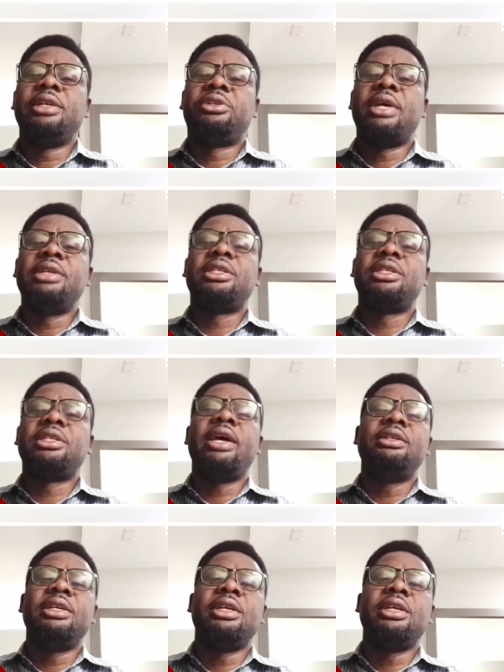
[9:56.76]
It, it, it
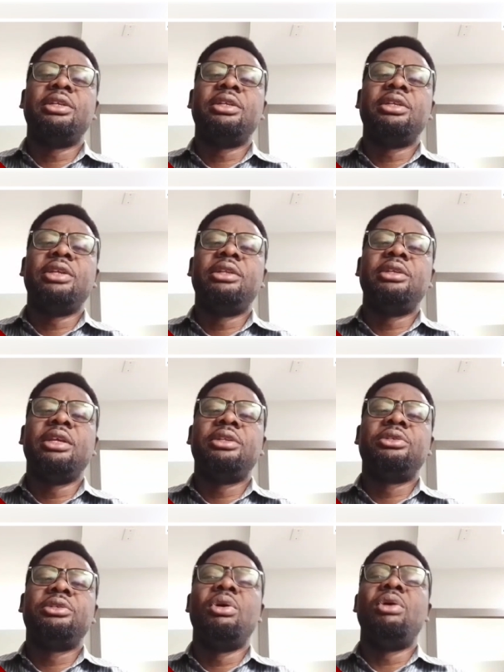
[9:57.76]
transcends, it,
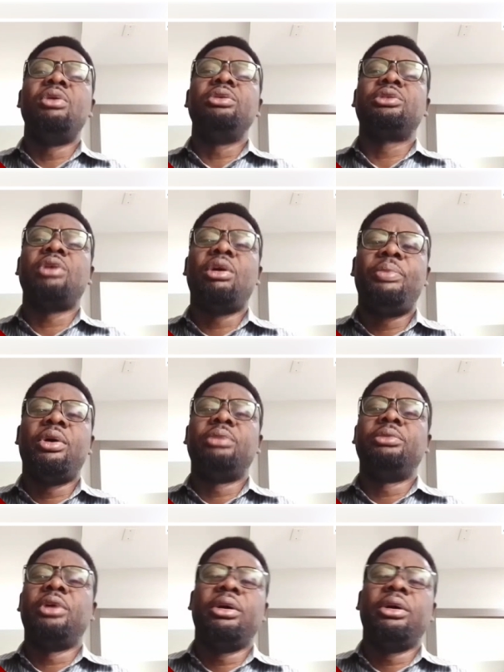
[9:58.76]
it, it, it
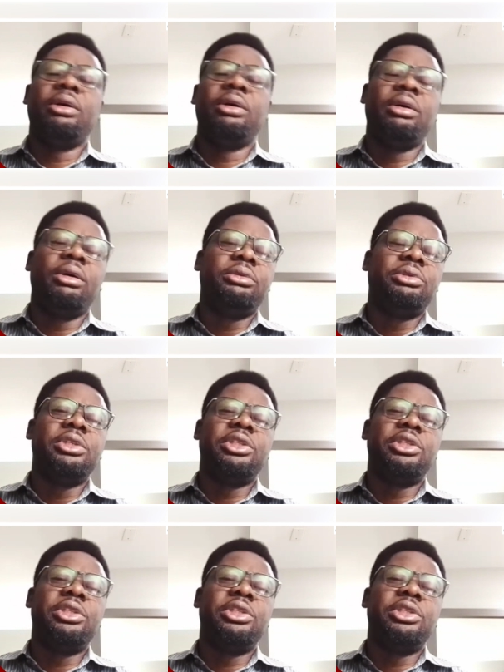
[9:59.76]
goes up, up,
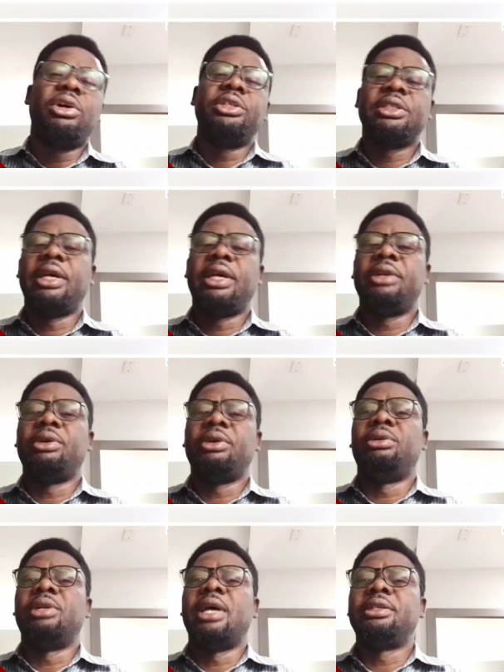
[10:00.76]
up, up to the
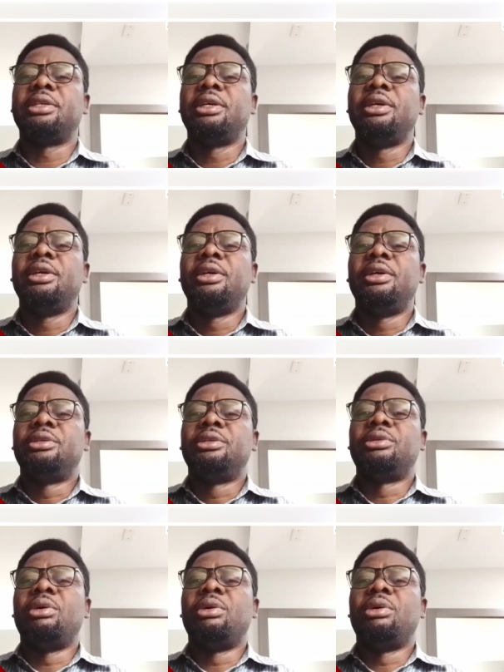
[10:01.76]
judges and all that.